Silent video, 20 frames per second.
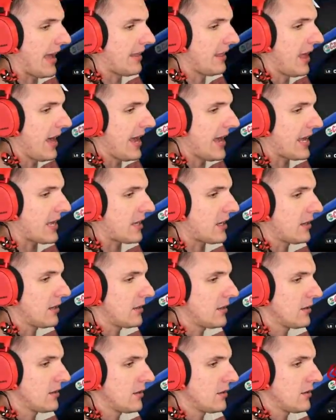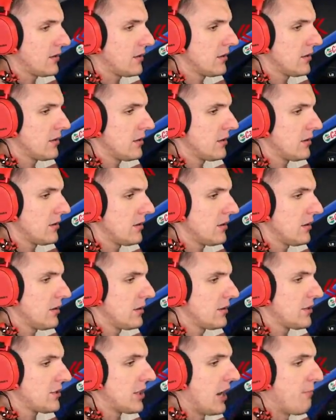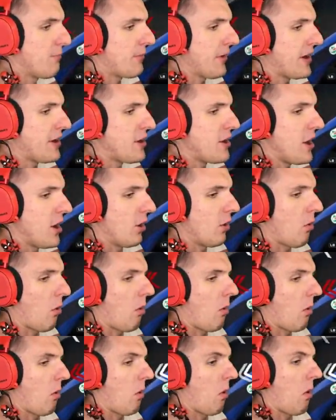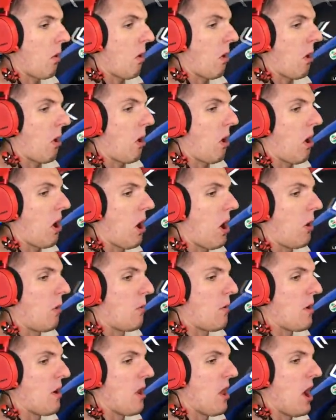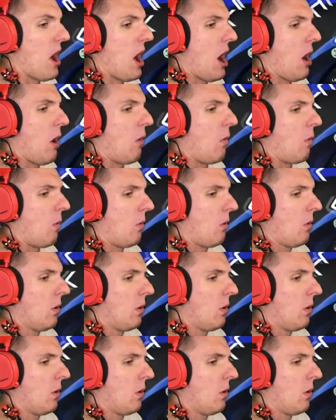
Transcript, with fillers: that like? Something nip. Oh no!